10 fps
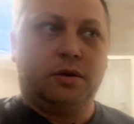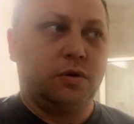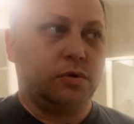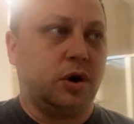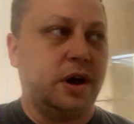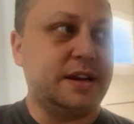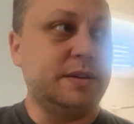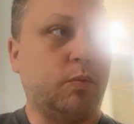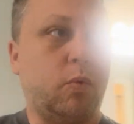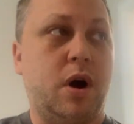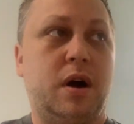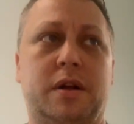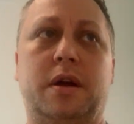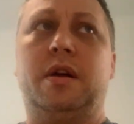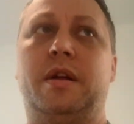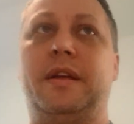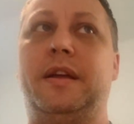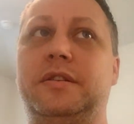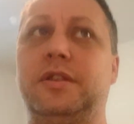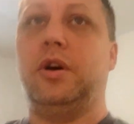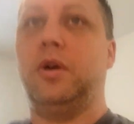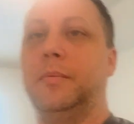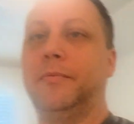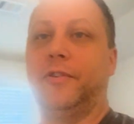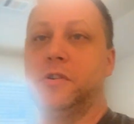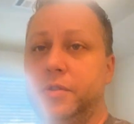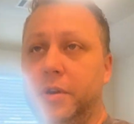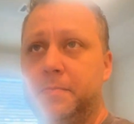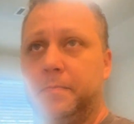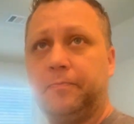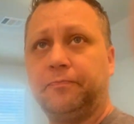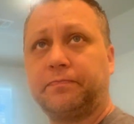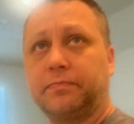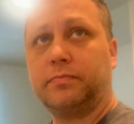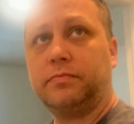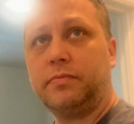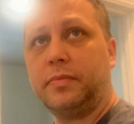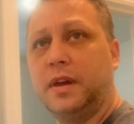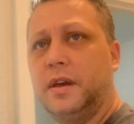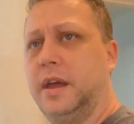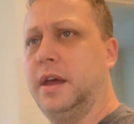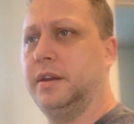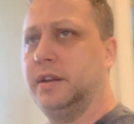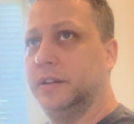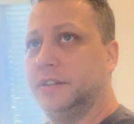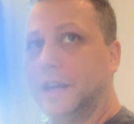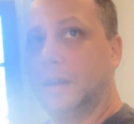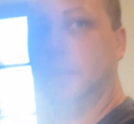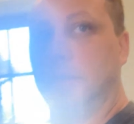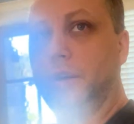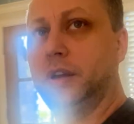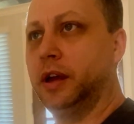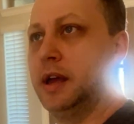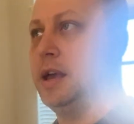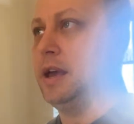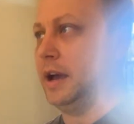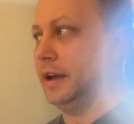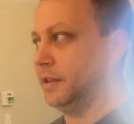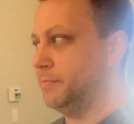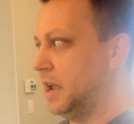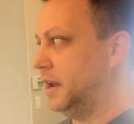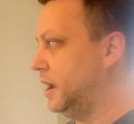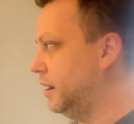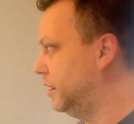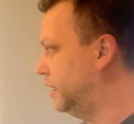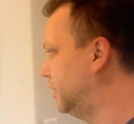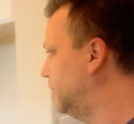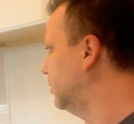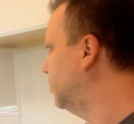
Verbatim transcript: We'll go ahead and walk into the home further and take a look at the main area here.